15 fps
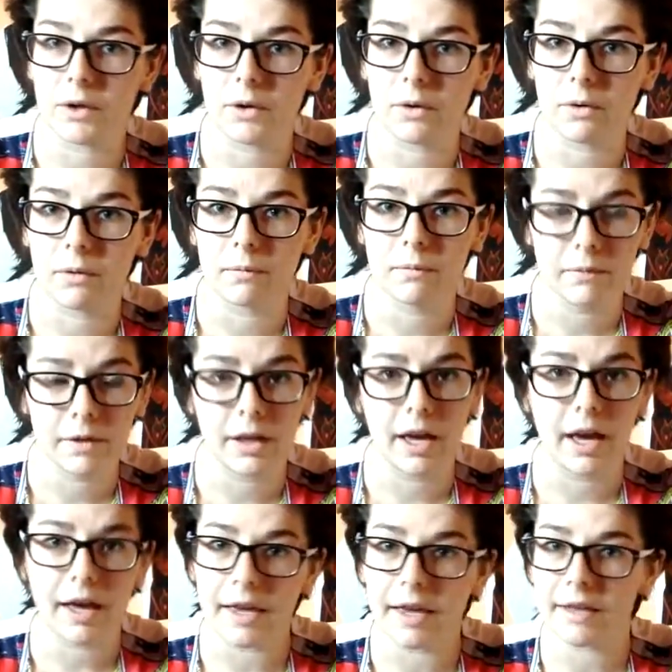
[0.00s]
So
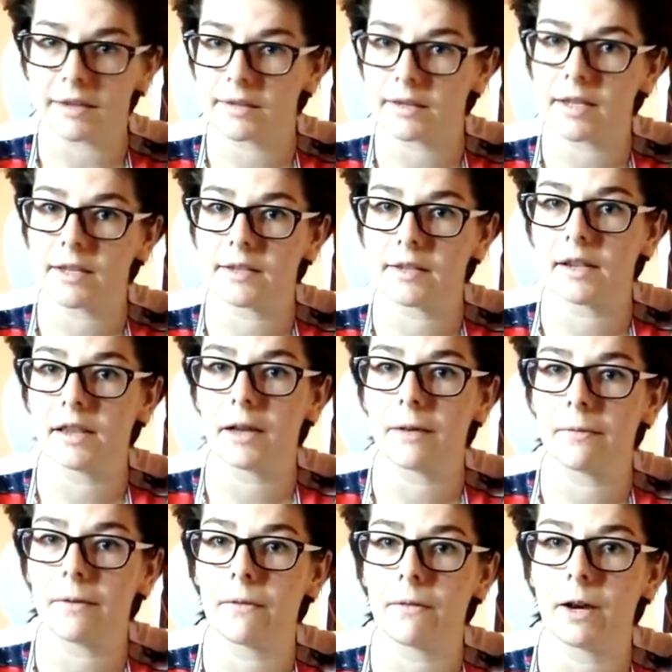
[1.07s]
yeah, he's really
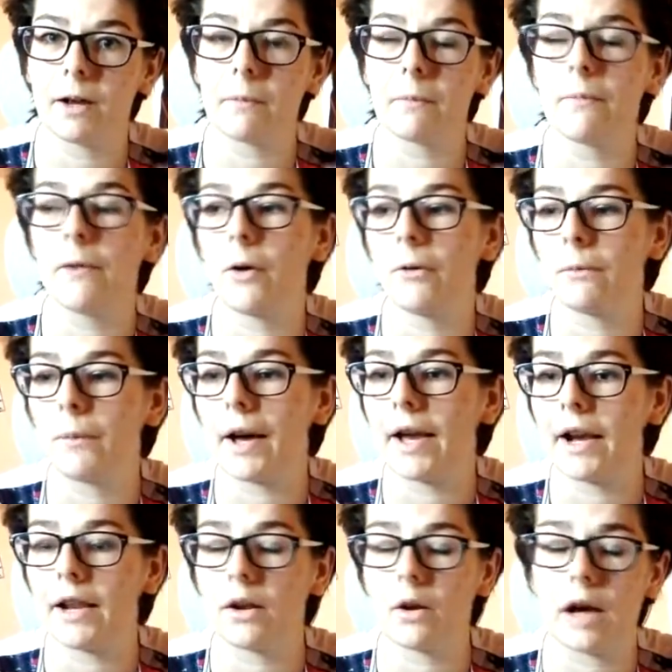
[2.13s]
a favorite of
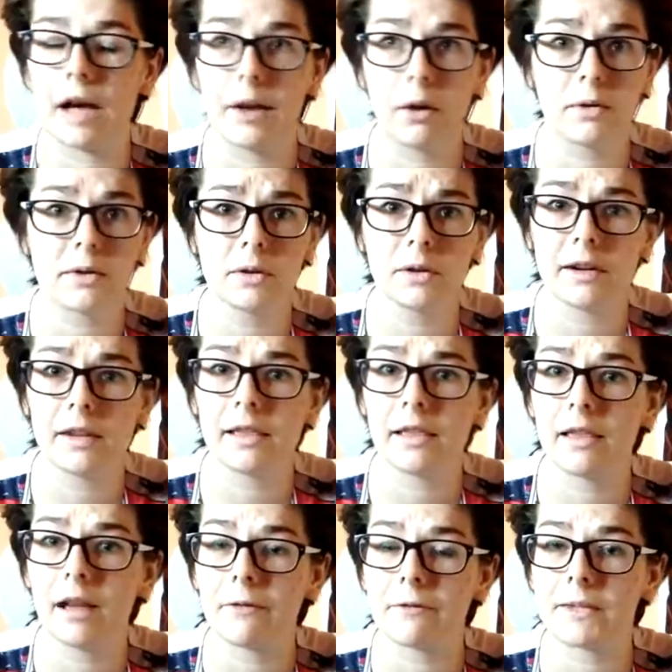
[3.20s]
mine, and I also
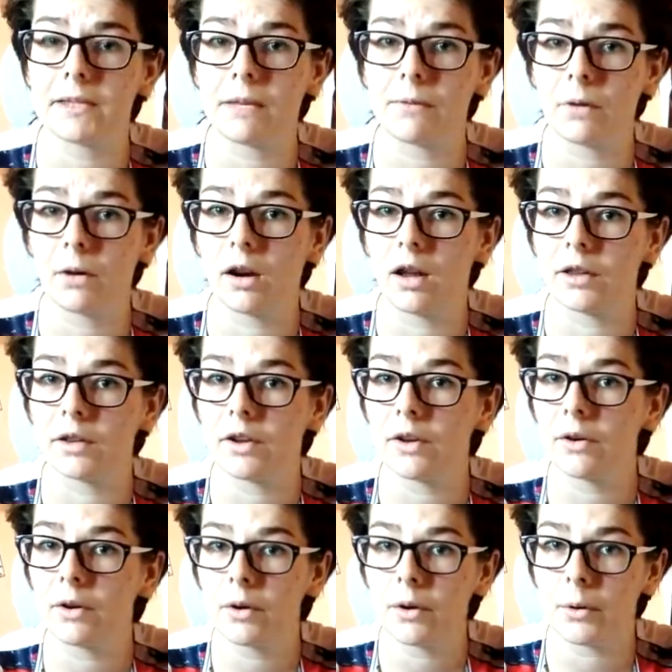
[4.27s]
really love Steve
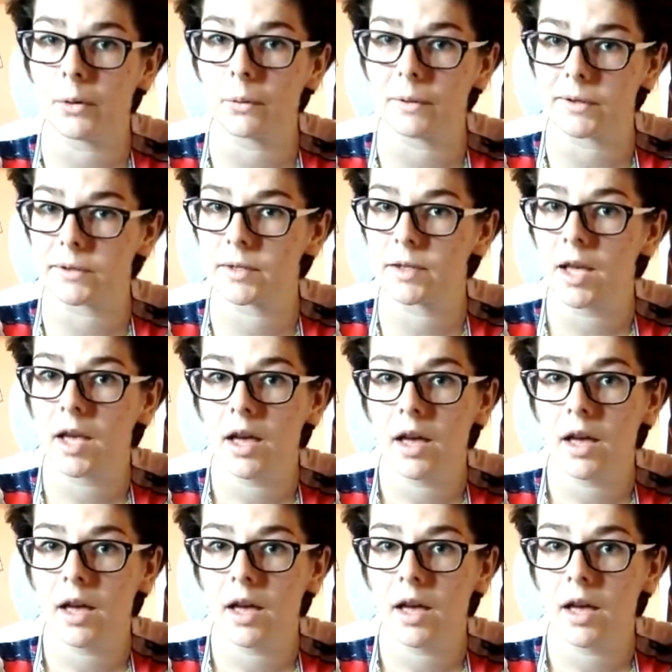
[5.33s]
Orlando, who was